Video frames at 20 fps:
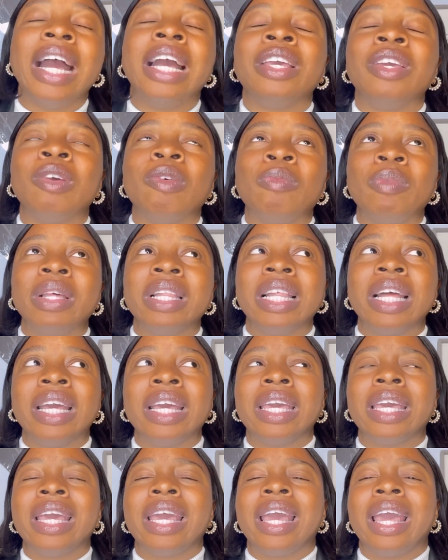and you'll be
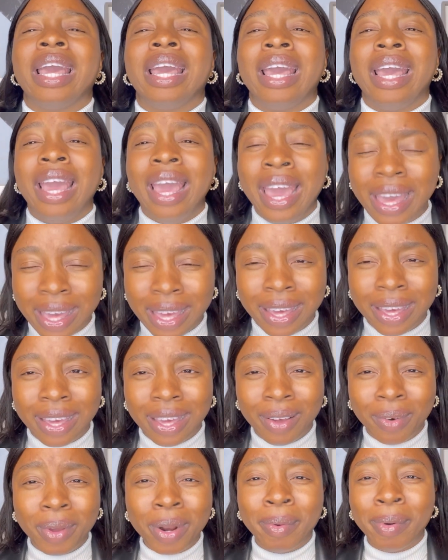like, hey,
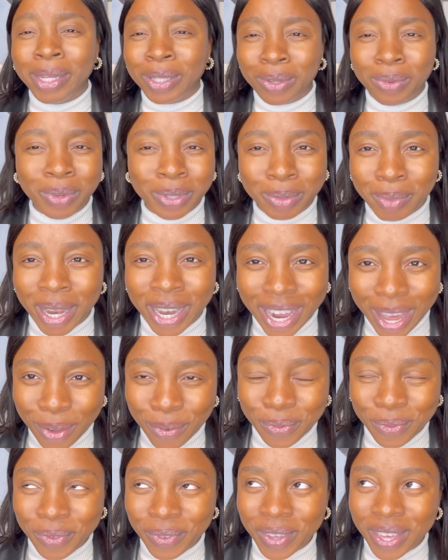what am I doing with my life?